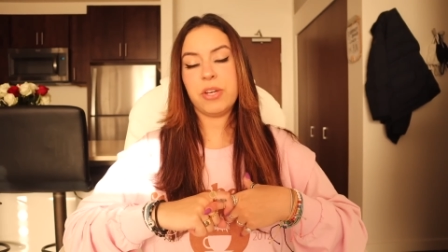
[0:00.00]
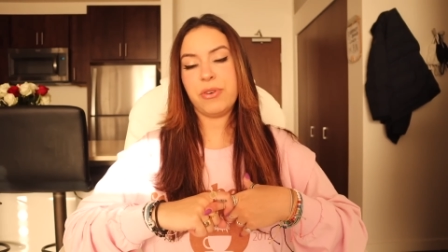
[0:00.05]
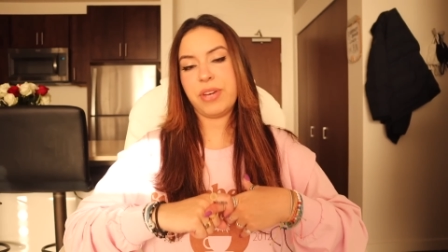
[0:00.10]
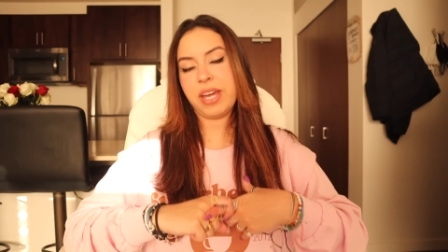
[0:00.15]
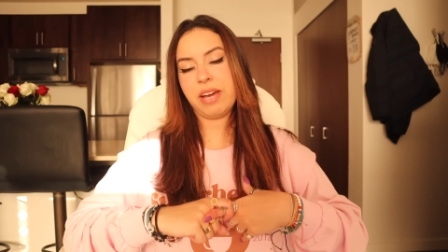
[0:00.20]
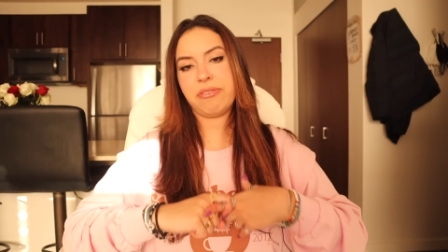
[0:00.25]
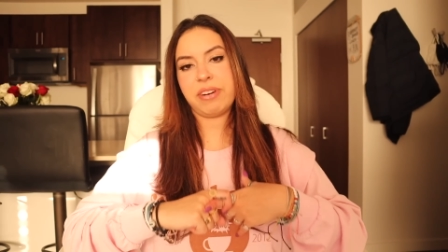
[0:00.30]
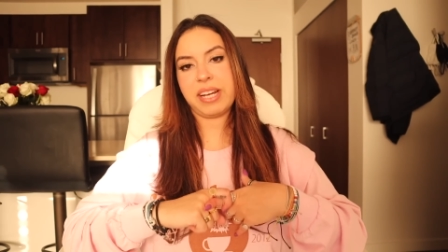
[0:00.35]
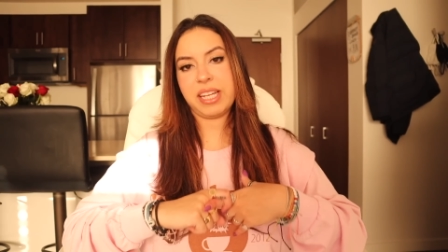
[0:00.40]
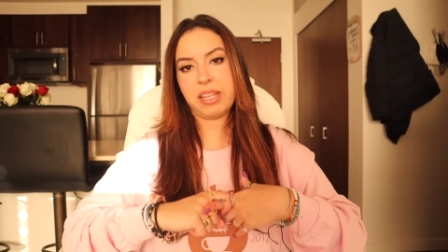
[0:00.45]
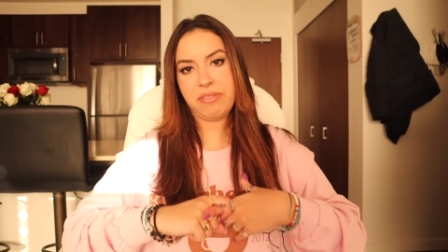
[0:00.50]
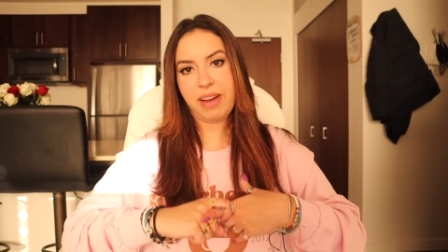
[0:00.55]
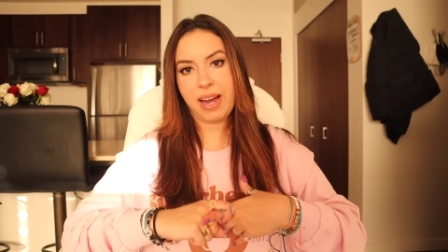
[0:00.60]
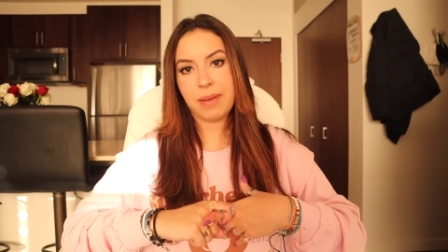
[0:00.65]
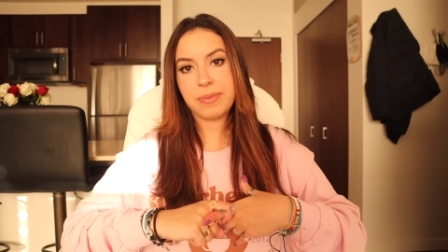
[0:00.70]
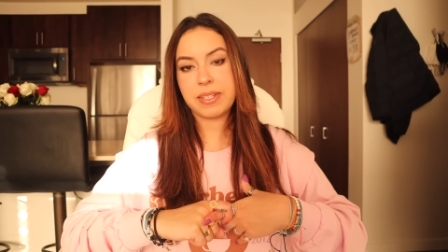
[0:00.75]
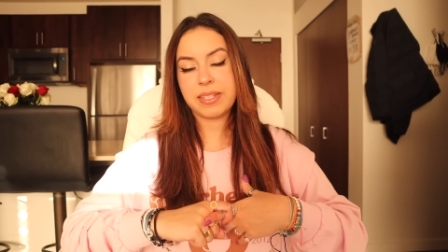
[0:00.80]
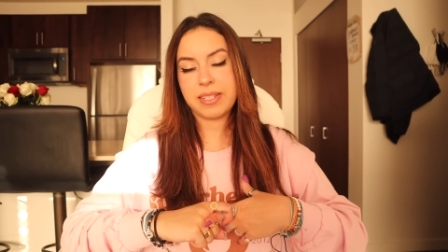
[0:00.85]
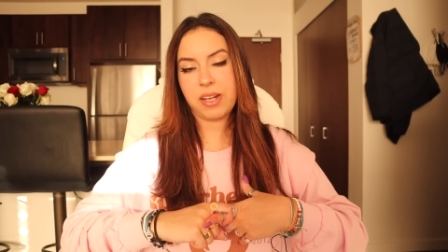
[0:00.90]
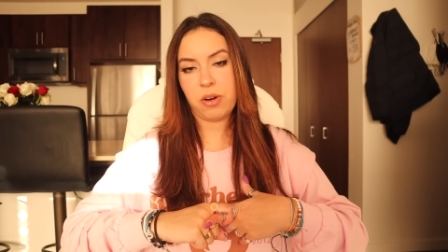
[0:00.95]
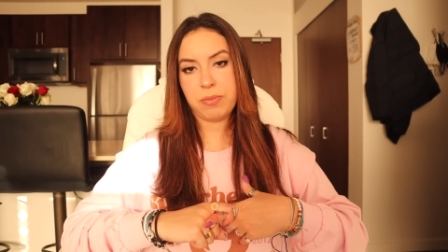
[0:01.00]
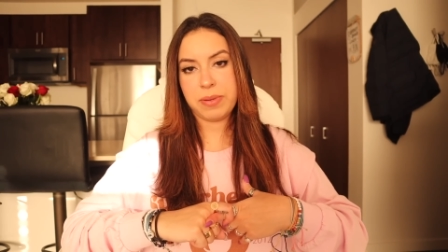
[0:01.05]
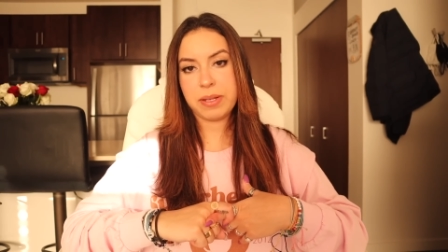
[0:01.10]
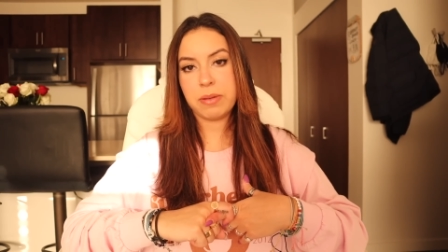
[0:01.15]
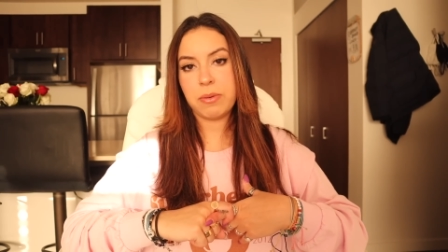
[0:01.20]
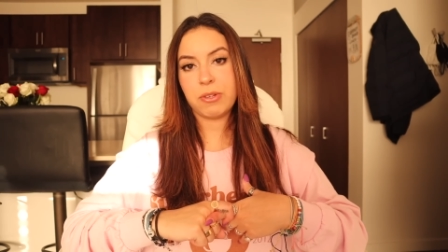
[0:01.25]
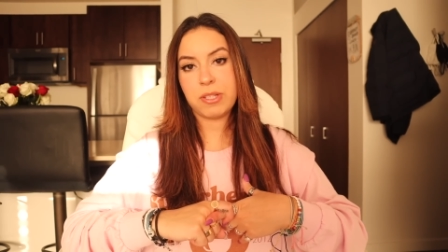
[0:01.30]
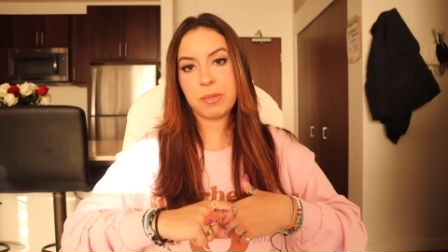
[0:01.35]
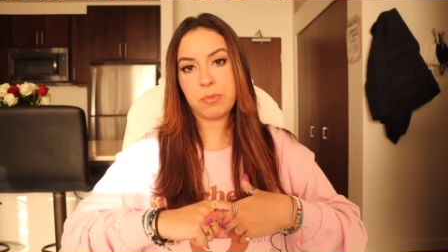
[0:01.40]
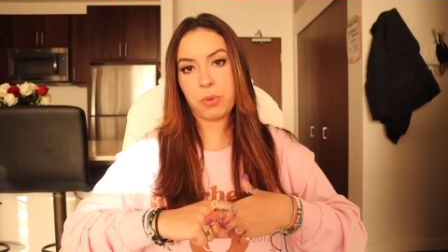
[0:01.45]
You can't forget the vibes because that would be
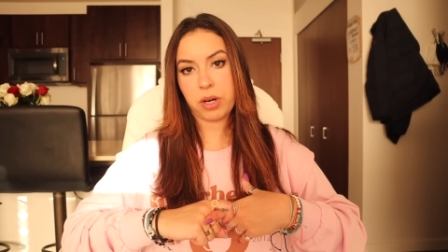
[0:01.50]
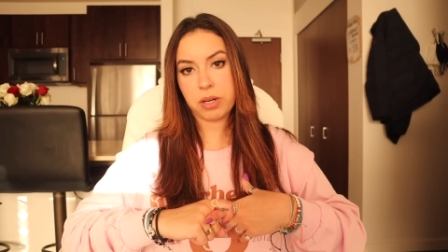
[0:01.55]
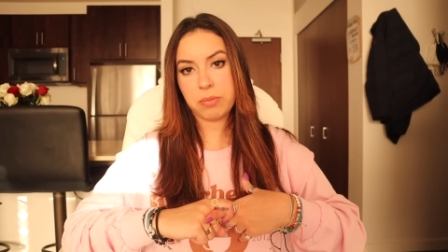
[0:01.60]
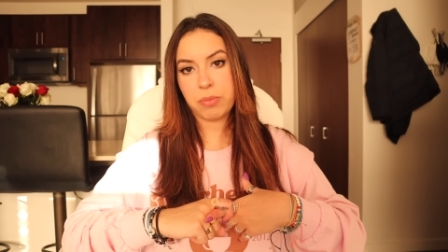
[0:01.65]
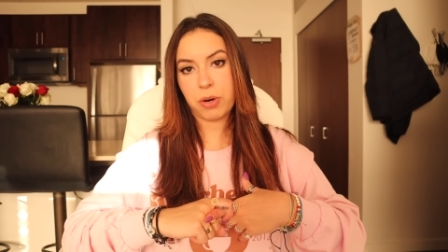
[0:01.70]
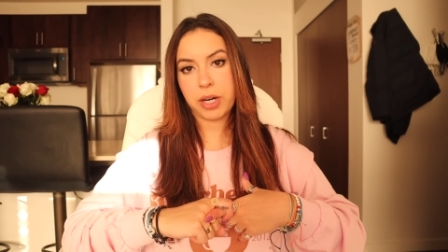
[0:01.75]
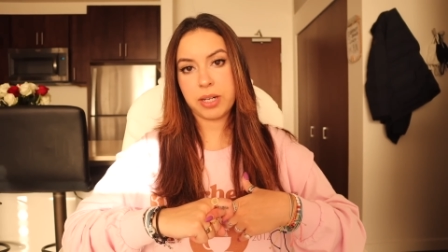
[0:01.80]
the most important